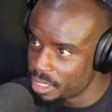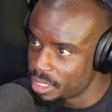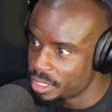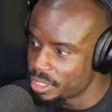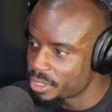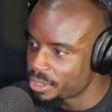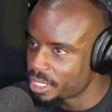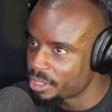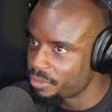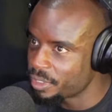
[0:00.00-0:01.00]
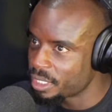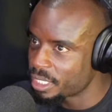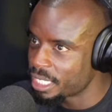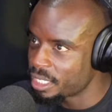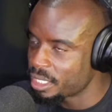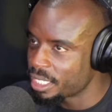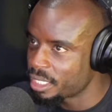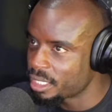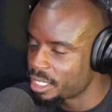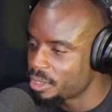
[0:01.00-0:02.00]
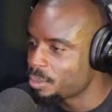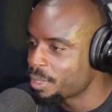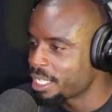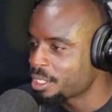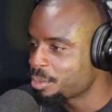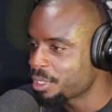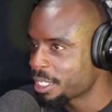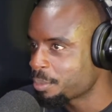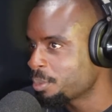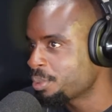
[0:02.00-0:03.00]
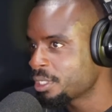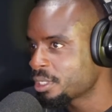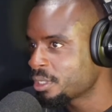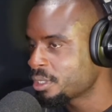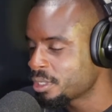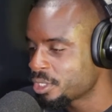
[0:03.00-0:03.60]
Mm-hmm. So thinking of it kind of like here in Bali would be like Pepito,